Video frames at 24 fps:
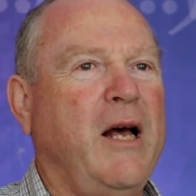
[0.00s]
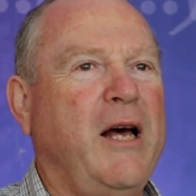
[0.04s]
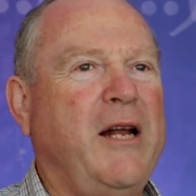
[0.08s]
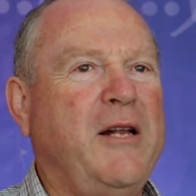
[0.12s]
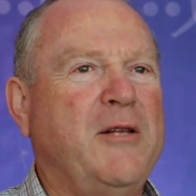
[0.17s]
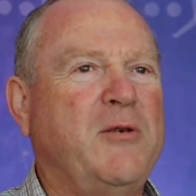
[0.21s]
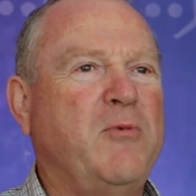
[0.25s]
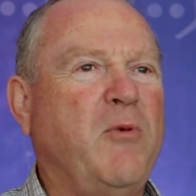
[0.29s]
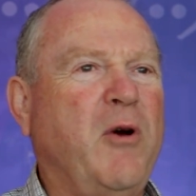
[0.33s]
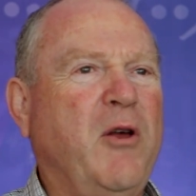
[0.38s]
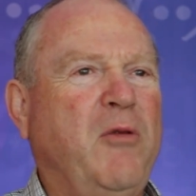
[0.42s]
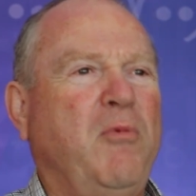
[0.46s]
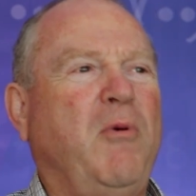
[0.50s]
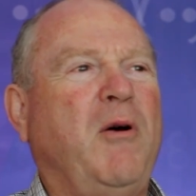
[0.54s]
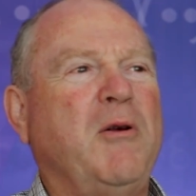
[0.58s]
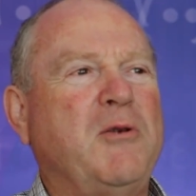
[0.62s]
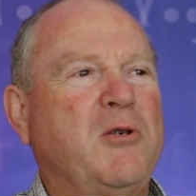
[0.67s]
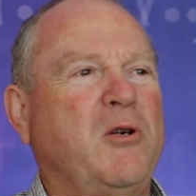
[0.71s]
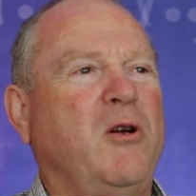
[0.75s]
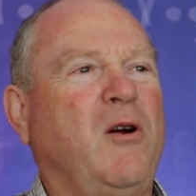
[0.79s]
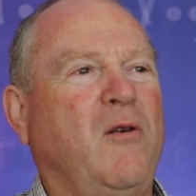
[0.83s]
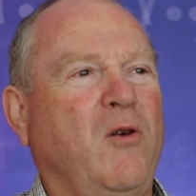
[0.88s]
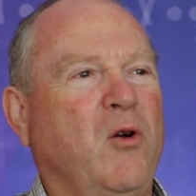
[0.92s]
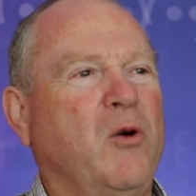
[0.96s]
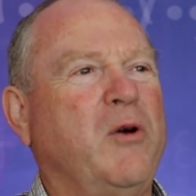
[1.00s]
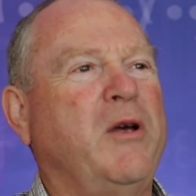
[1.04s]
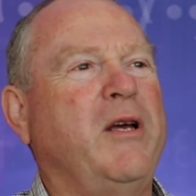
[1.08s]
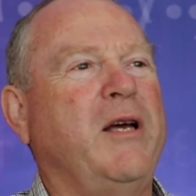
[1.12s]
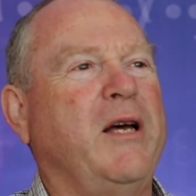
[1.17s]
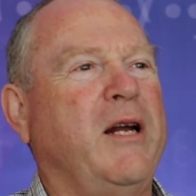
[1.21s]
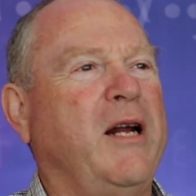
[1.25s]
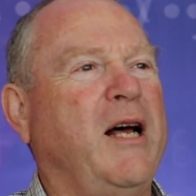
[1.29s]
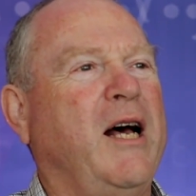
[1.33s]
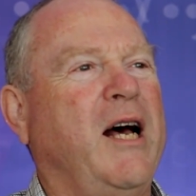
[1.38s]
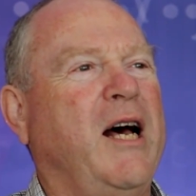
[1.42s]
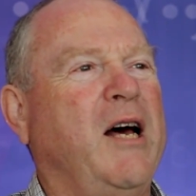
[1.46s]
And it's worthwhile sort of
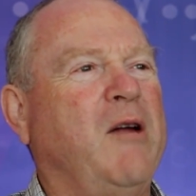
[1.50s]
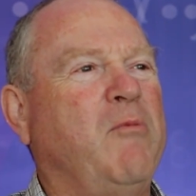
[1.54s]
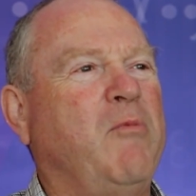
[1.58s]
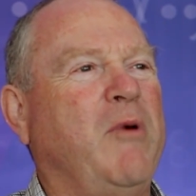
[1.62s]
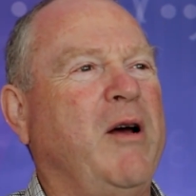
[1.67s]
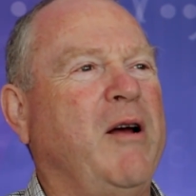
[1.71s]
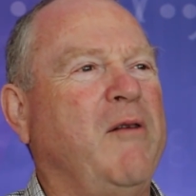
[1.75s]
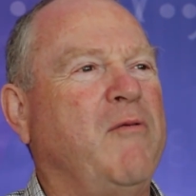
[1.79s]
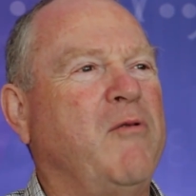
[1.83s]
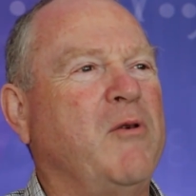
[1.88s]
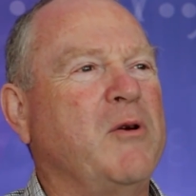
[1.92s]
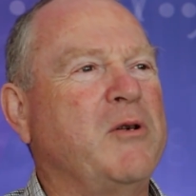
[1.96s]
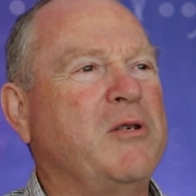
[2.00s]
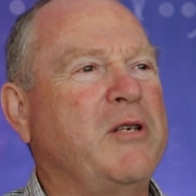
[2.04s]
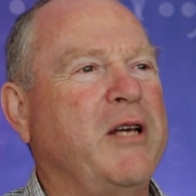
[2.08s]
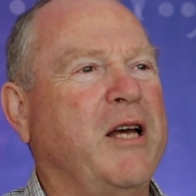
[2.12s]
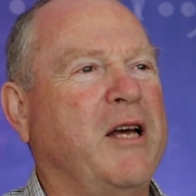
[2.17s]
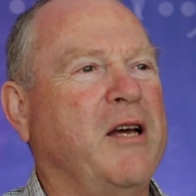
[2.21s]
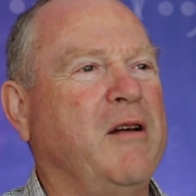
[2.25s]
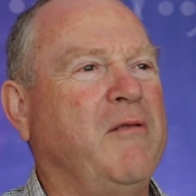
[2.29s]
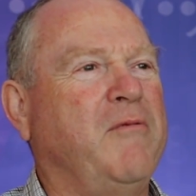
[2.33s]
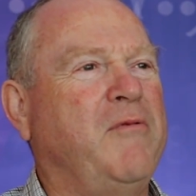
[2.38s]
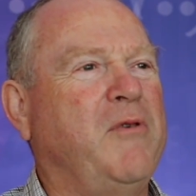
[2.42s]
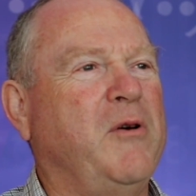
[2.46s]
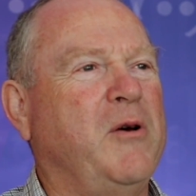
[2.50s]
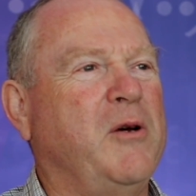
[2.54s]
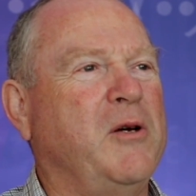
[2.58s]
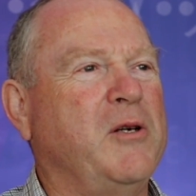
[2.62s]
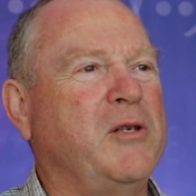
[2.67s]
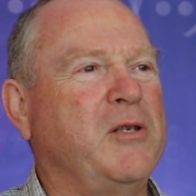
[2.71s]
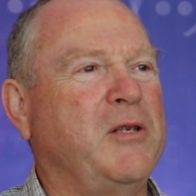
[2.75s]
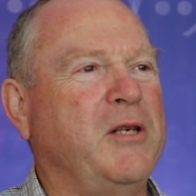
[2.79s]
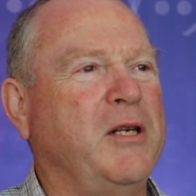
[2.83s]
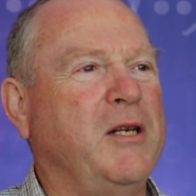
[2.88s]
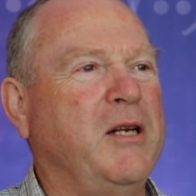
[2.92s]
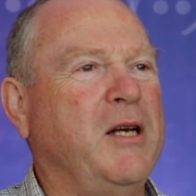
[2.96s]
looking at hardware for a second
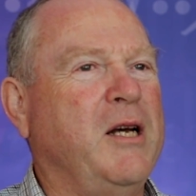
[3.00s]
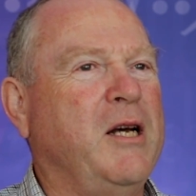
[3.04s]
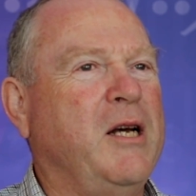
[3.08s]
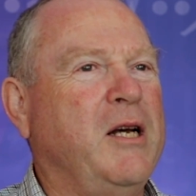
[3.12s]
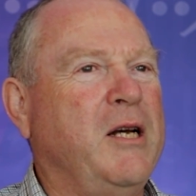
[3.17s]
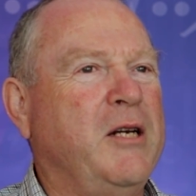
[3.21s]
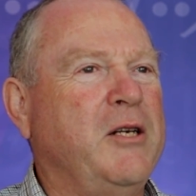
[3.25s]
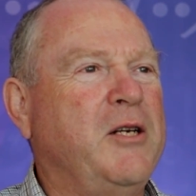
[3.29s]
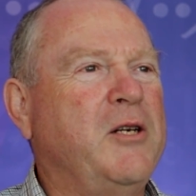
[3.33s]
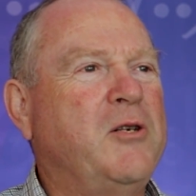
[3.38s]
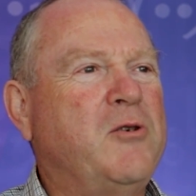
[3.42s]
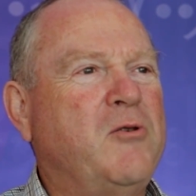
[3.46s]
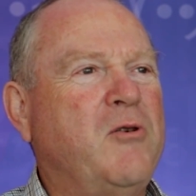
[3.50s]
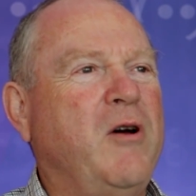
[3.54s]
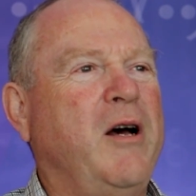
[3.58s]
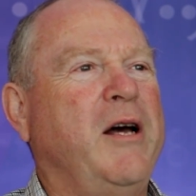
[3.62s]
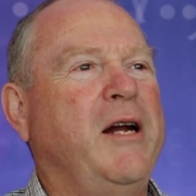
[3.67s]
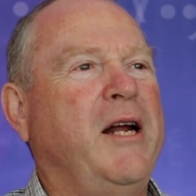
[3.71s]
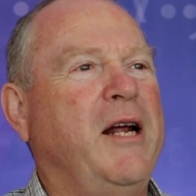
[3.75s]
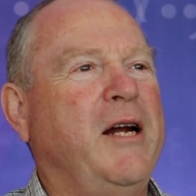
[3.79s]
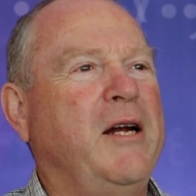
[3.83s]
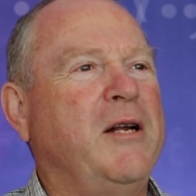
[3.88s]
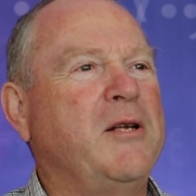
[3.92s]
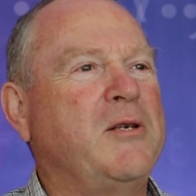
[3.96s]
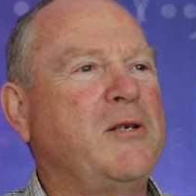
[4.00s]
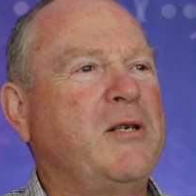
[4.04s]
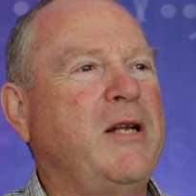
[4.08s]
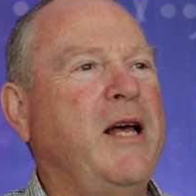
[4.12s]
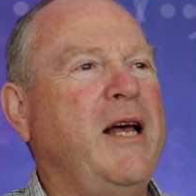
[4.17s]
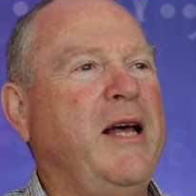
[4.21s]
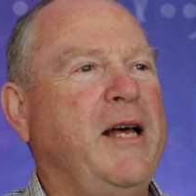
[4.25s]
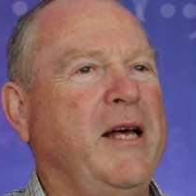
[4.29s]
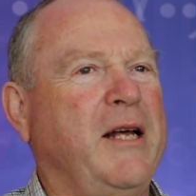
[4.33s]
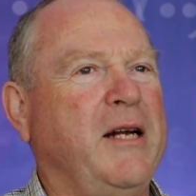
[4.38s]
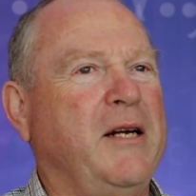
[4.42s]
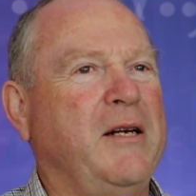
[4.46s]
first and just try and
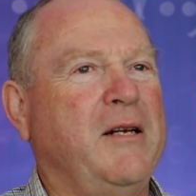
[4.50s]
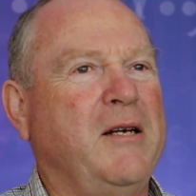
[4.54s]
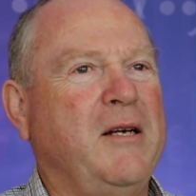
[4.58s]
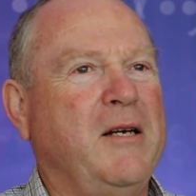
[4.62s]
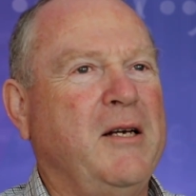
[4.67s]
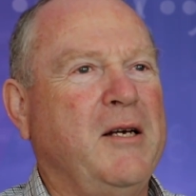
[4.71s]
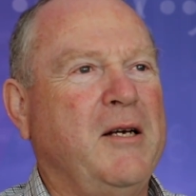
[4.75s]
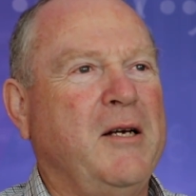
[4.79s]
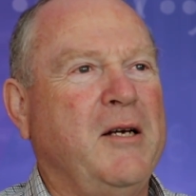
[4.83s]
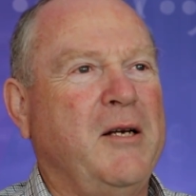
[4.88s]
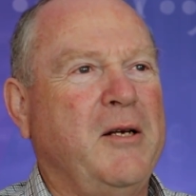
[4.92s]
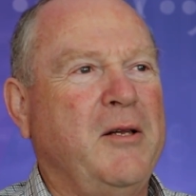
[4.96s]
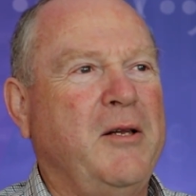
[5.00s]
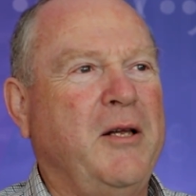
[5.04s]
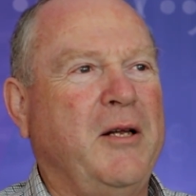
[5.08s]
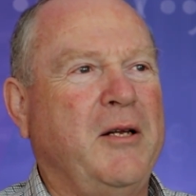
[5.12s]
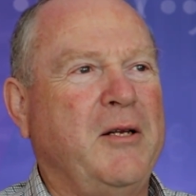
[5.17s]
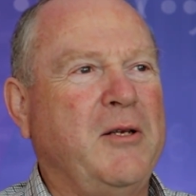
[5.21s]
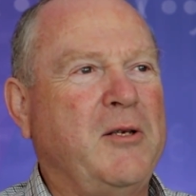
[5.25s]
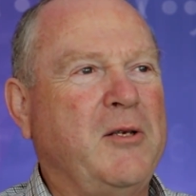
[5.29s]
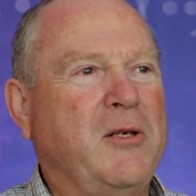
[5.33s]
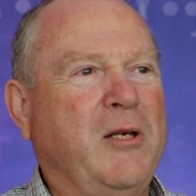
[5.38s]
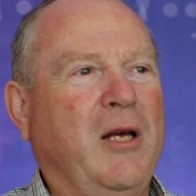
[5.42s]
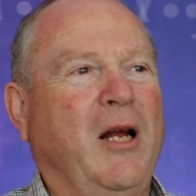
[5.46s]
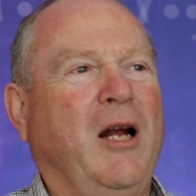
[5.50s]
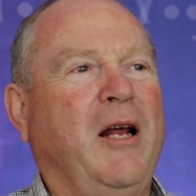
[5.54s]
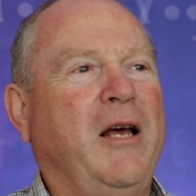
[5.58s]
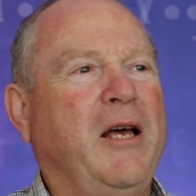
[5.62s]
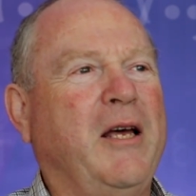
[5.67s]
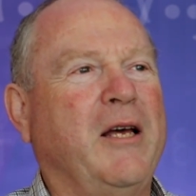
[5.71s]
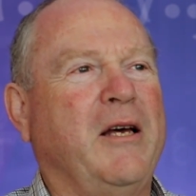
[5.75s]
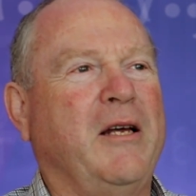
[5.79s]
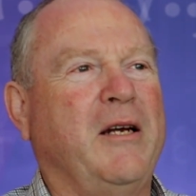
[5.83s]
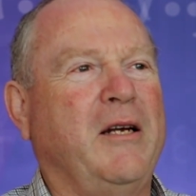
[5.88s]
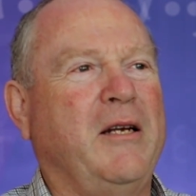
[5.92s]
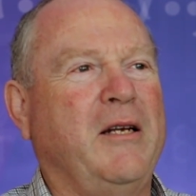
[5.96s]
understand that
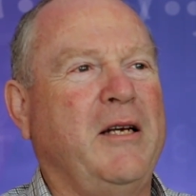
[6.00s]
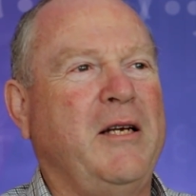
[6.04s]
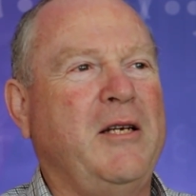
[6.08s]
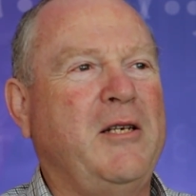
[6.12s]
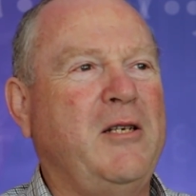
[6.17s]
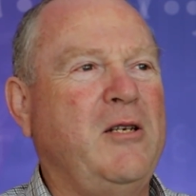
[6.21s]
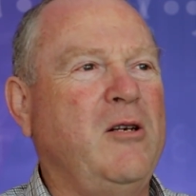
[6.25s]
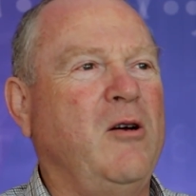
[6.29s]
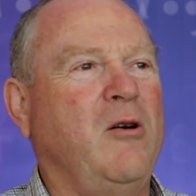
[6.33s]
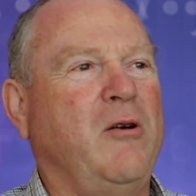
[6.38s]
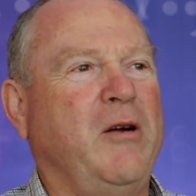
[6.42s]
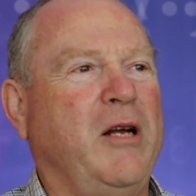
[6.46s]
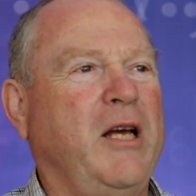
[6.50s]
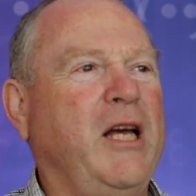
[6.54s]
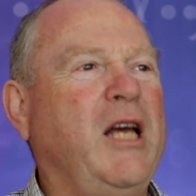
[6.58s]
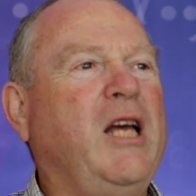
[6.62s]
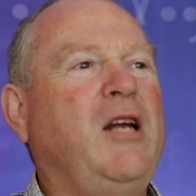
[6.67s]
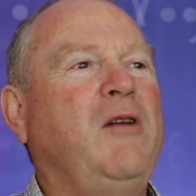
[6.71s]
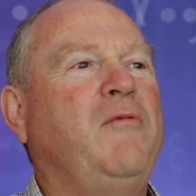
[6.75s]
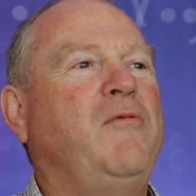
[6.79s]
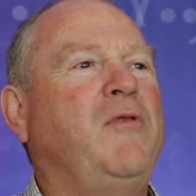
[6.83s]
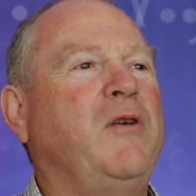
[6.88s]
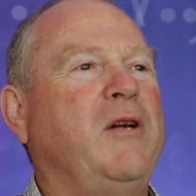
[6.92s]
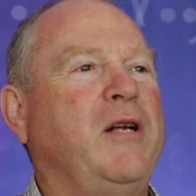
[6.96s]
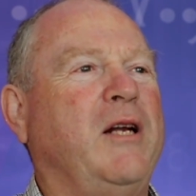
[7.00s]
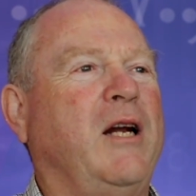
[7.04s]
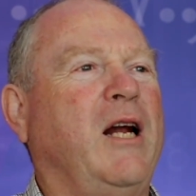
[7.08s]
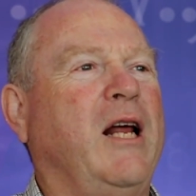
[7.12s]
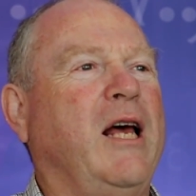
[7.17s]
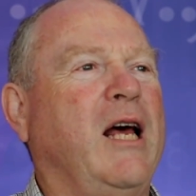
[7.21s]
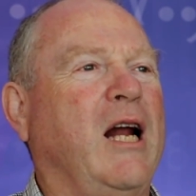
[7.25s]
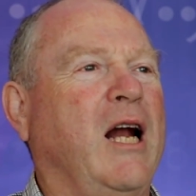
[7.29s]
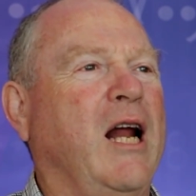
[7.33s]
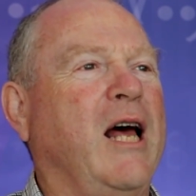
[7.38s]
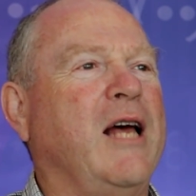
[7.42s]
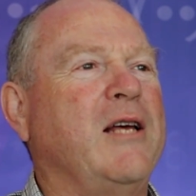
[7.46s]
silicon is not
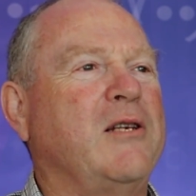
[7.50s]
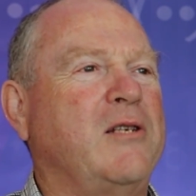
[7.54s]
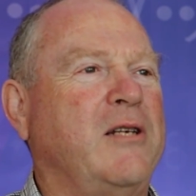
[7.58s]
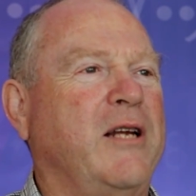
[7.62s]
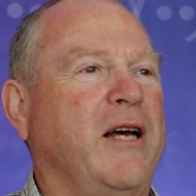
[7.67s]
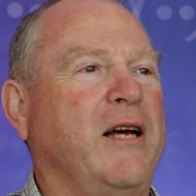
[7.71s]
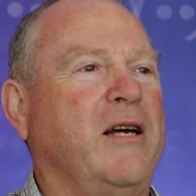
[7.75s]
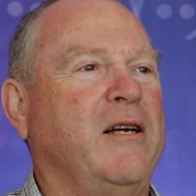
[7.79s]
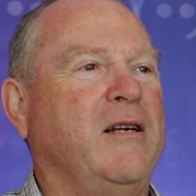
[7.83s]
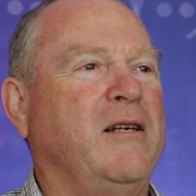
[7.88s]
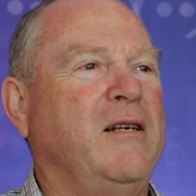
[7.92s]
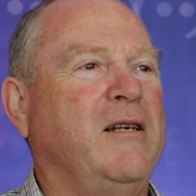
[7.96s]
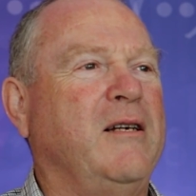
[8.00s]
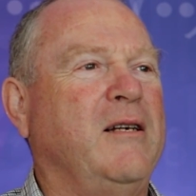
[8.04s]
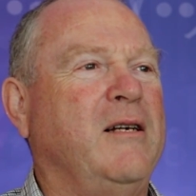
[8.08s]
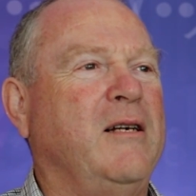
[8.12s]
infinitely elastic.